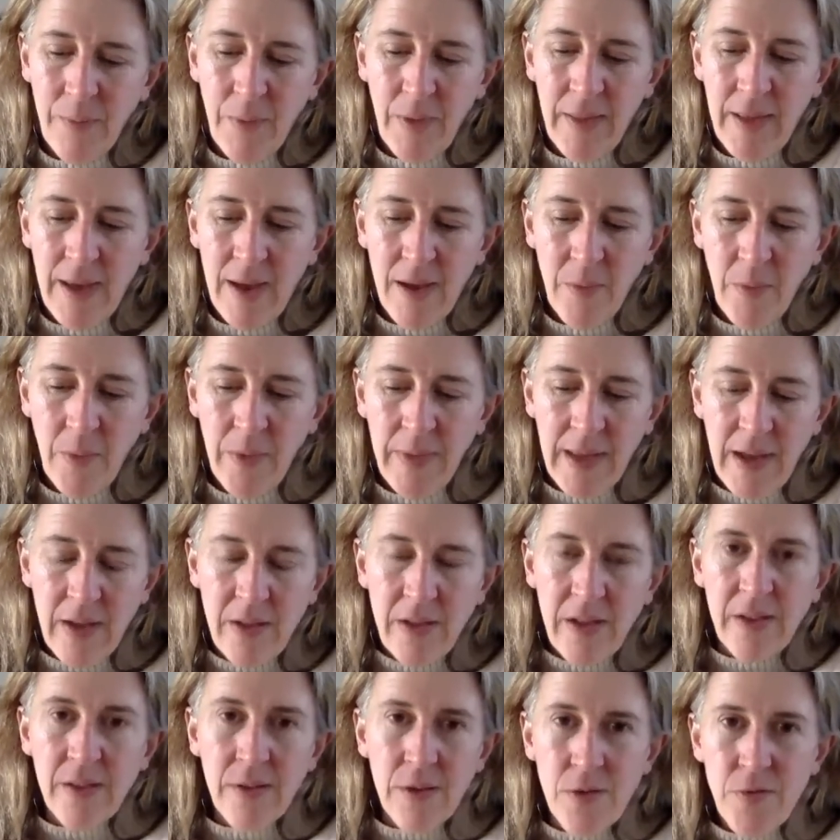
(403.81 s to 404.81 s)
Without
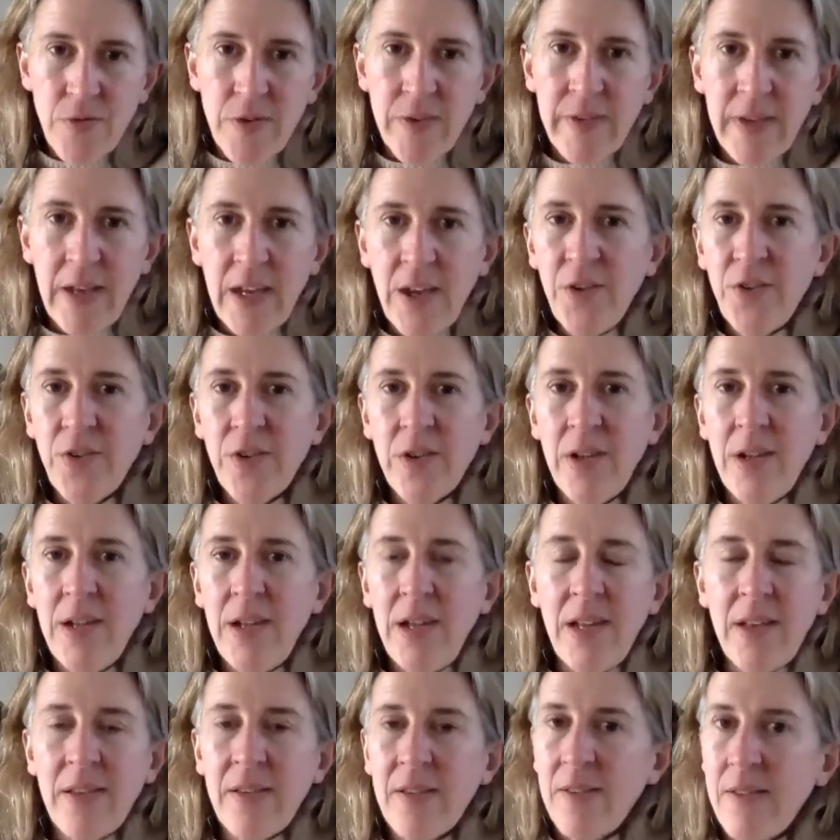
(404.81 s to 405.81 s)
without this conversation,
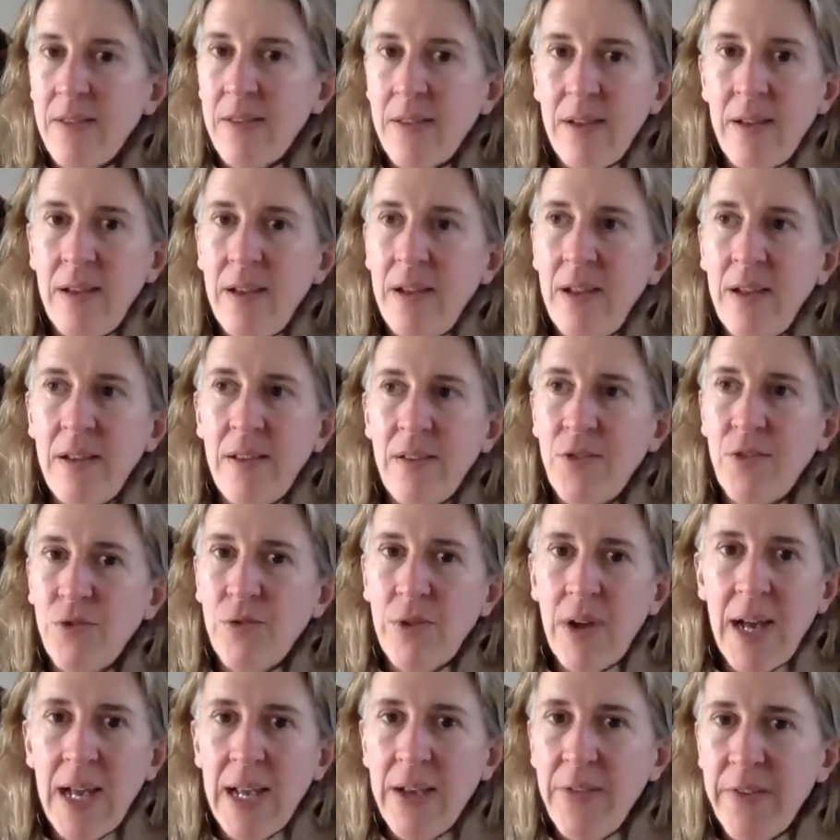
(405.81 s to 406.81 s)
it's it
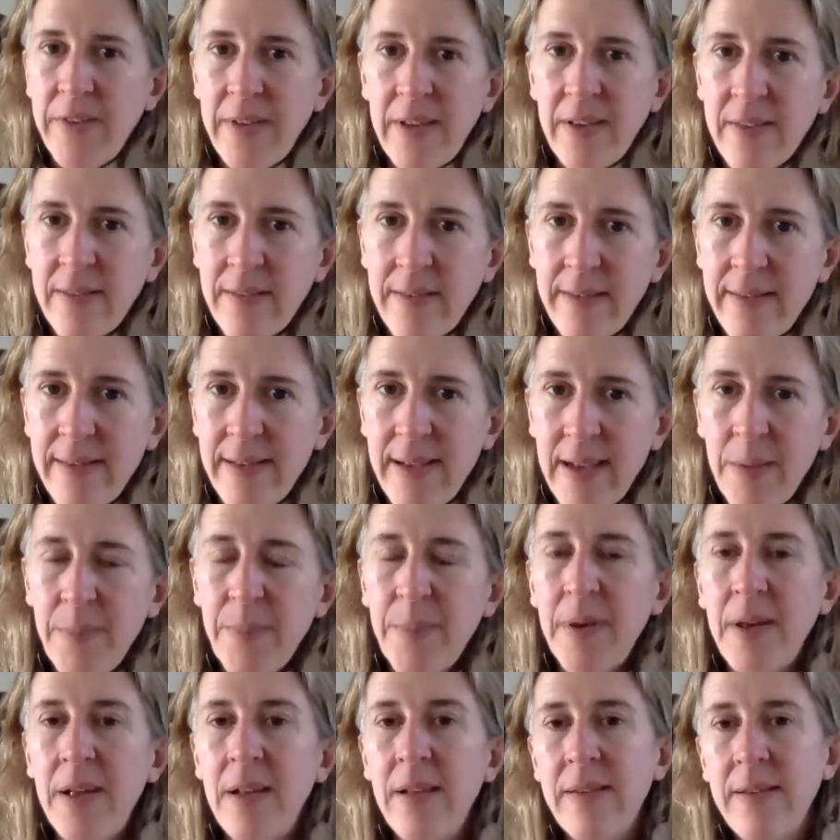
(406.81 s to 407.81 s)
drives us
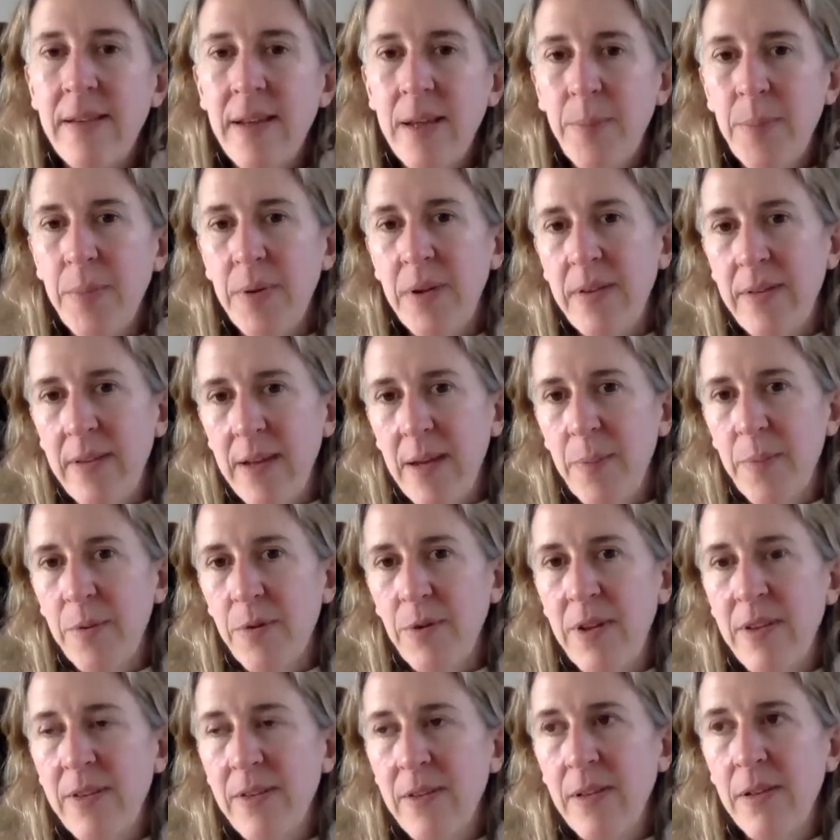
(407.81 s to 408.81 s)
deeper, deeper,
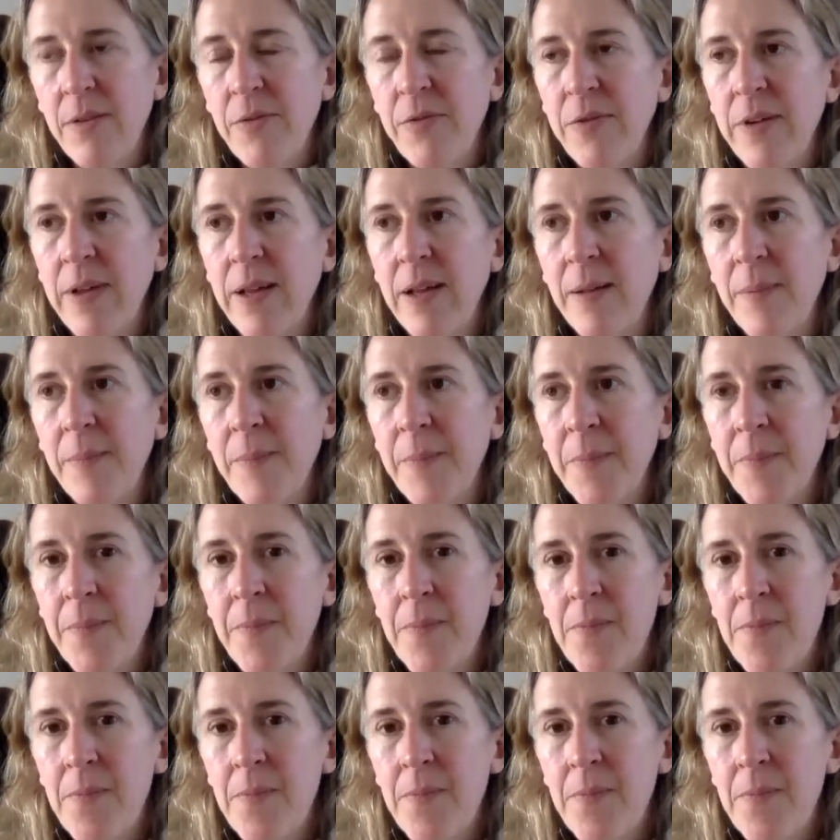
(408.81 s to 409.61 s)
deeper into the film.